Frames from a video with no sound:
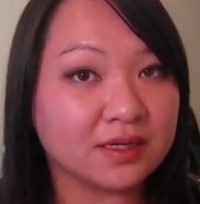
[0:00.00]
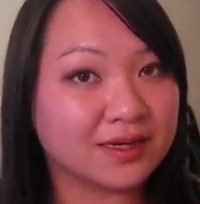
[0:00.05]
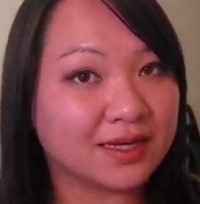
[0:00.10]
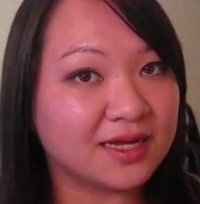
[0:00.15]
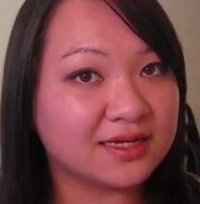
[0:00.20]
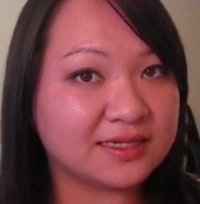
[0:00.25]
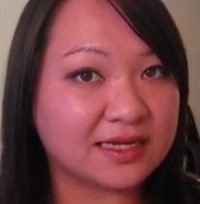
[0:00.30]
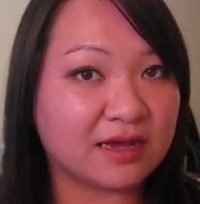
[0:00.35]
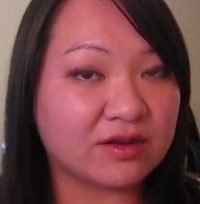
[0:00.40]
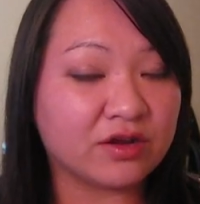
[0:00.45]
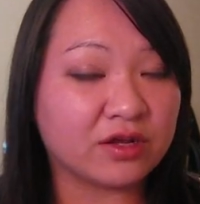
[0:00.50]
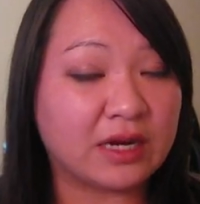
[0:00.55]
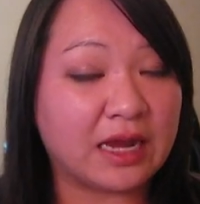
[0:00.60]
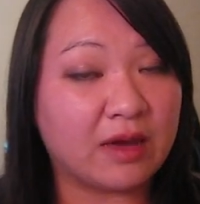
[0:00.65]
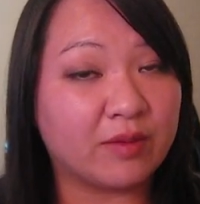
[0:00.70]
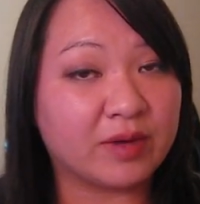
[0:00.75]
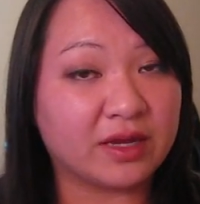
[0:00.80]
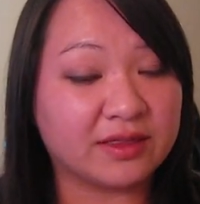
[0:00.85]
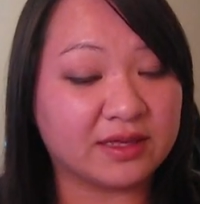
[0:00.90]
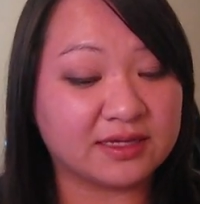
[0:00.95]
cut down on
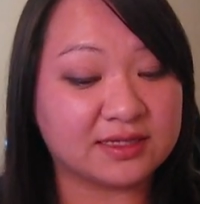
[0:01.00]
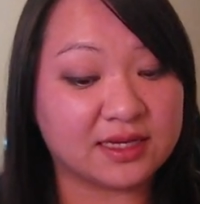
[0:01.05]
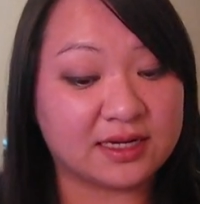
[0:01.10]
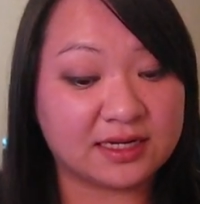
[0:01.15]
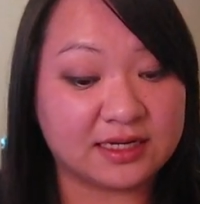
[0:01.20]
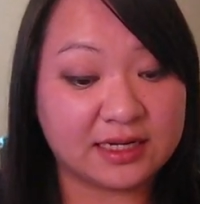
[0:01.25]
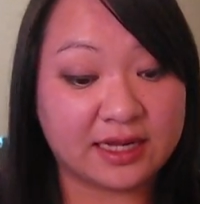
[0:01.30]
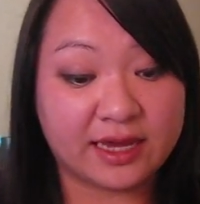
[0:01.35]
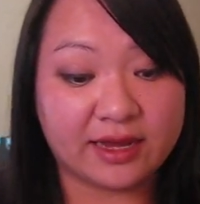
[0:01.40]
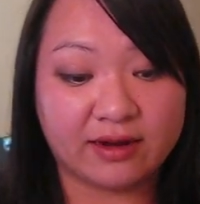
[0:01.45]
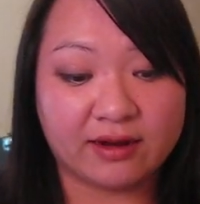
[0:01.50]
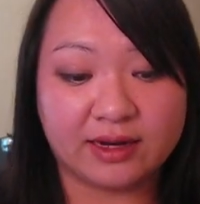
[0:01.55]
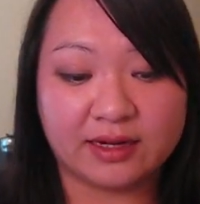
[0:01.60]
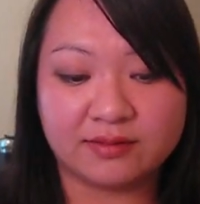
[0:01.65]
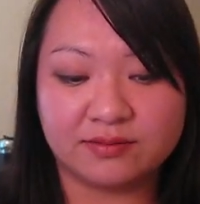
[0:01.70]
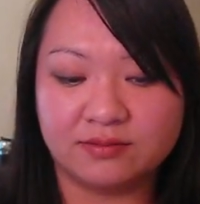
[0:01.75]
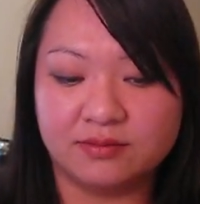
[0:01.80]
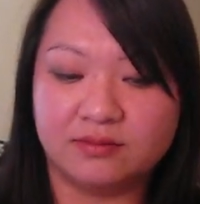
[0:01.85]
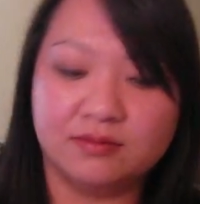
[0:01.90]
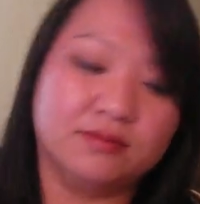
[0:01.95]
how many things I need to carry.
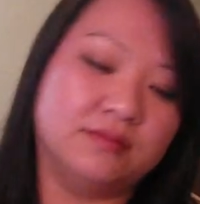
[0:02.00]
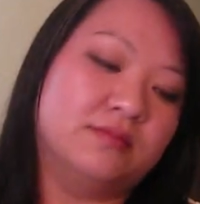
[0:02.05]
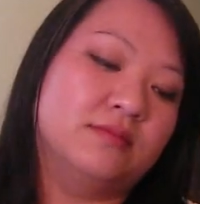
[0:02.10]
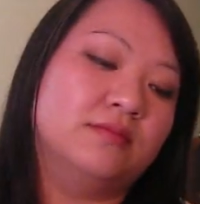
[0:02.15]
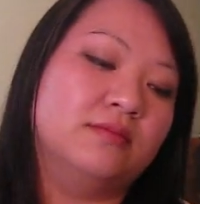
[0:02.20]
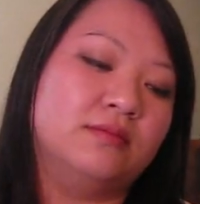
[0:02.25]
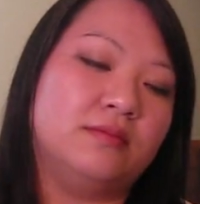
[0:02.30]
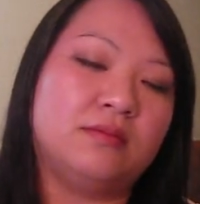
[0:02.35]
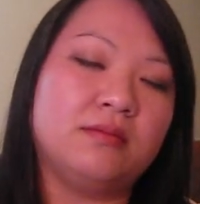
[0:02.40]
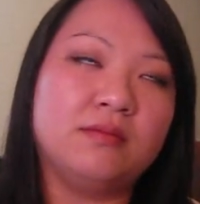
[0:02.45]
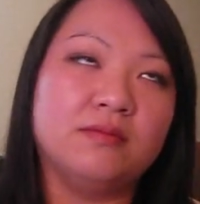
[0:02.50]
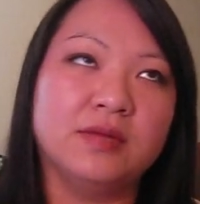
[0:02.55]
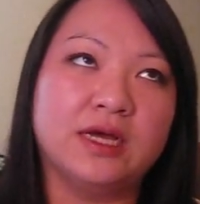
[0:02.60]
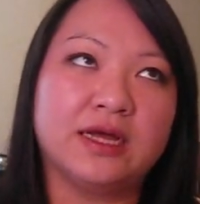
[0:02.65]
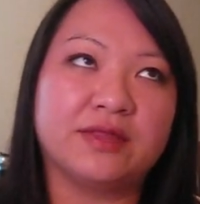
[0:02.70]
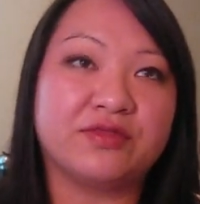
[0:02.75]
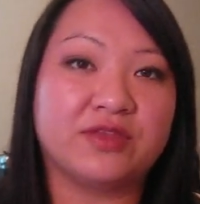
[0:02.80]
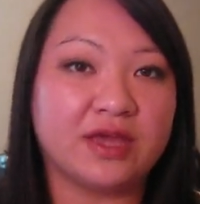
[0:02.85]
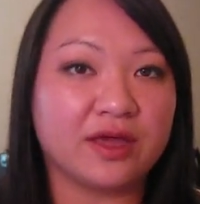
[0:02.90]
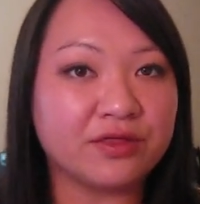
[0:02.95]

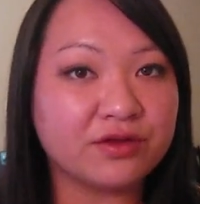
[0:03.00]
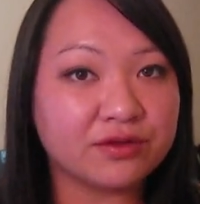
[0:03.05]
The